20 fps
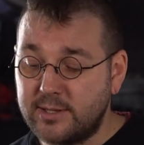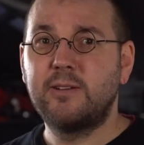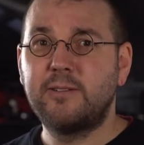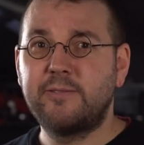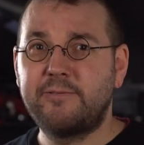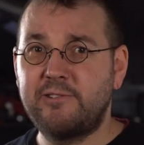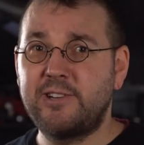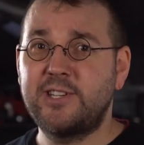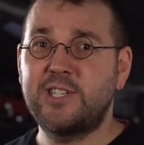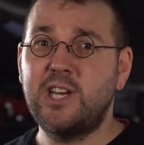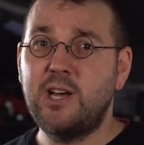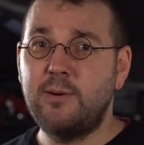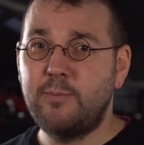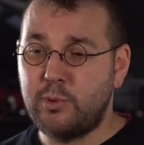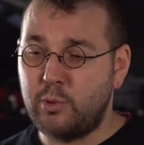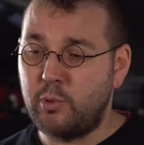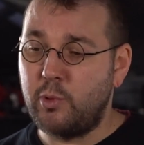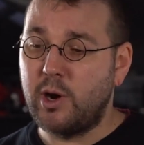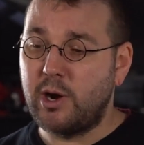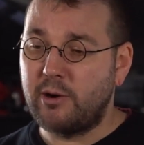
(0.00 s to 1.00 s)
For
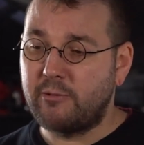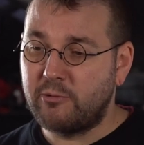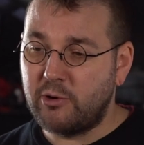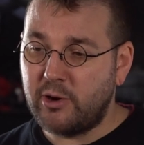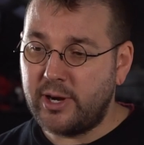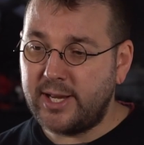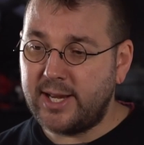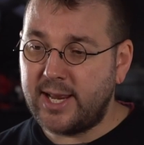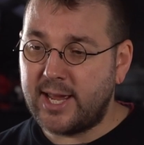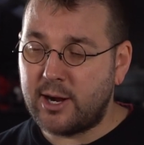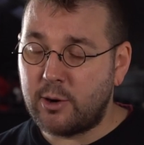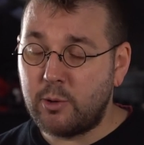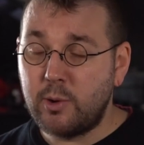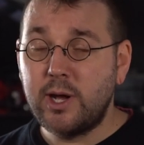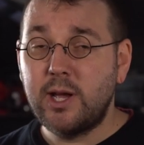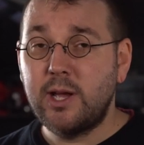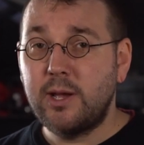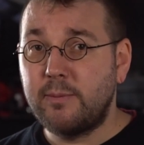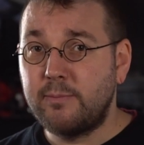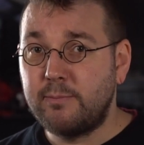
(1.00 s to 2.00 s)
example, right now,
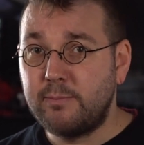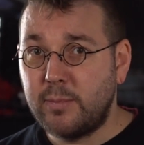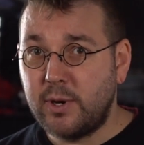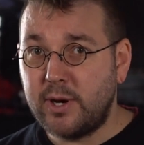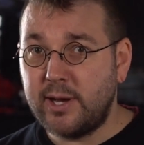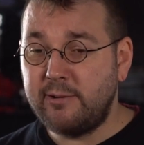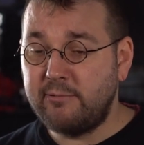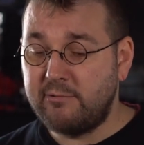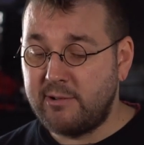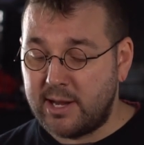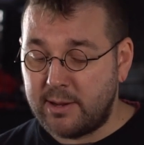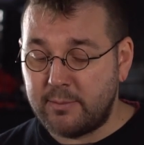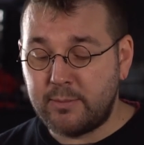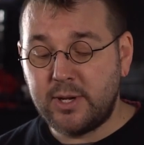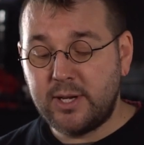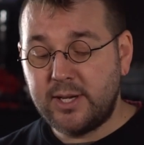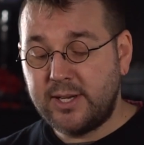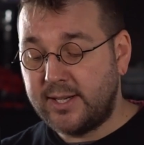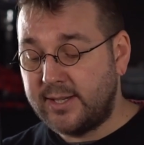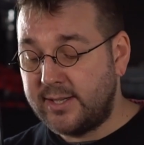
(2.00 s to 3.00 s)
my rim
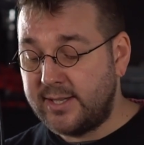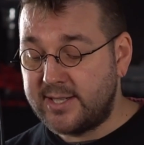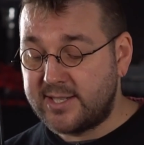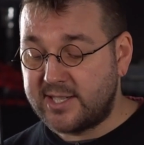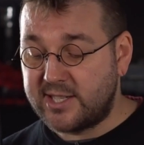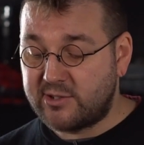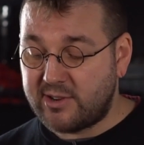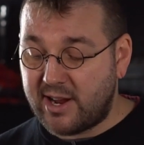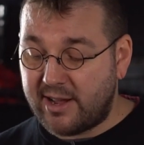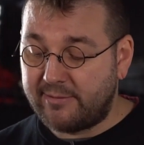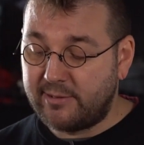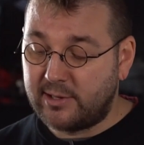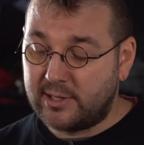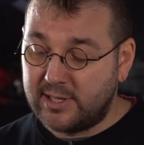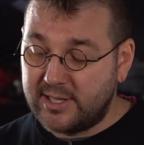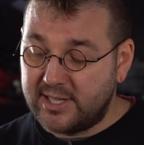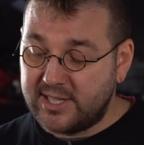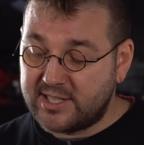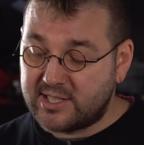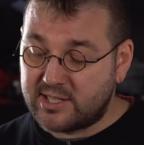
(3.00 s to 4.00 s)
needs to travel
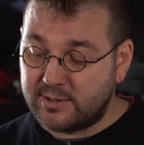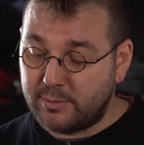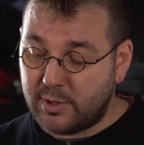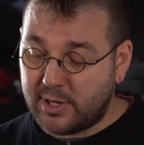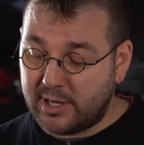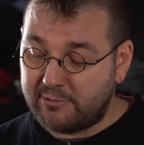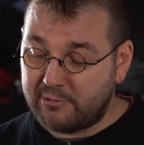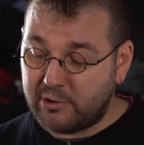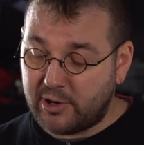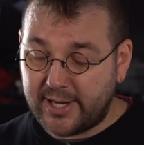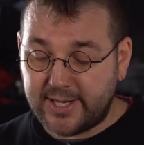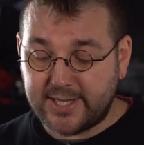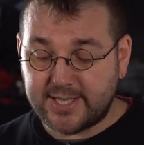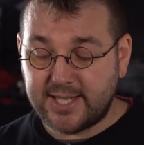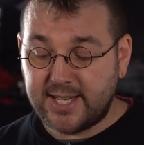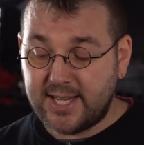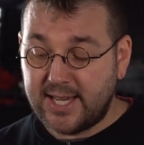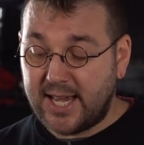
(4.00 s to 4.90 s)
to my right.